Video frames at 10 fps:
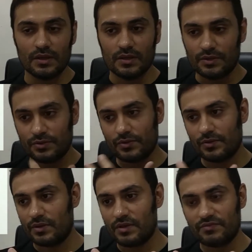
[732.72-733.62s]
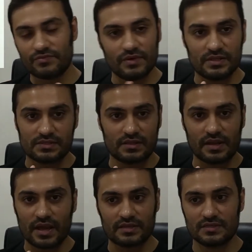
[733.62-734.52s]
lift weights the
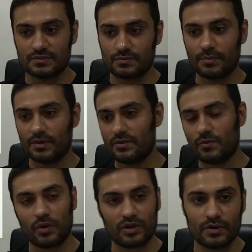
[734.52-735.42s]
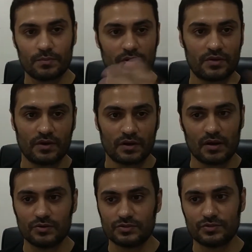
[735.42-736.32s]
next days properly, whatever
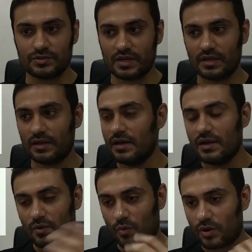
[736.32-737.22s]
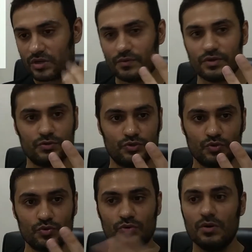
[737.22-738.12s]
pre-workouts you take, whatever you
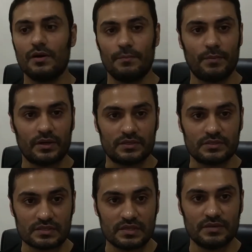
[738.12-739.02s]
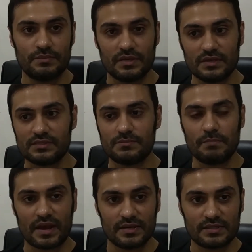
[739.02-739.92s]
do. But sleep is
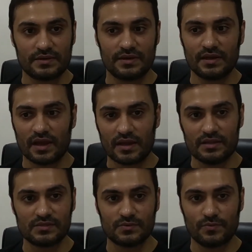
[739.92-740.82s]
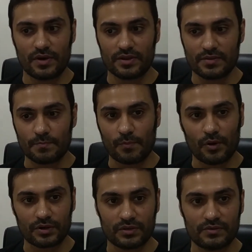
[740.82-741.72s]
mandatory, and it's very
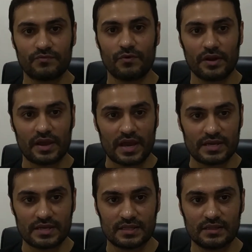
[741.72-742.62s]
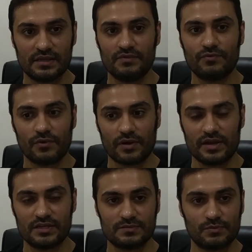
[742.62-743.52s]
important for any athlete, for
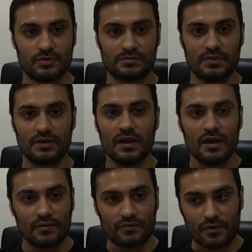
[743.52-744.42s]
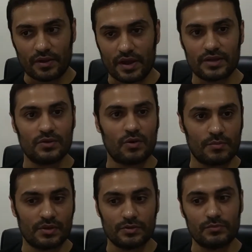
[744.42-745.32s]
any sportsman, for any
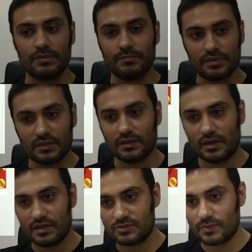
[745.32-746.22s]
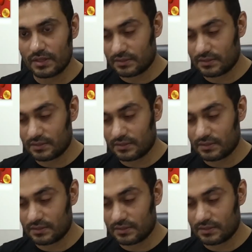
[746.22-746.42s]
normal human being as well.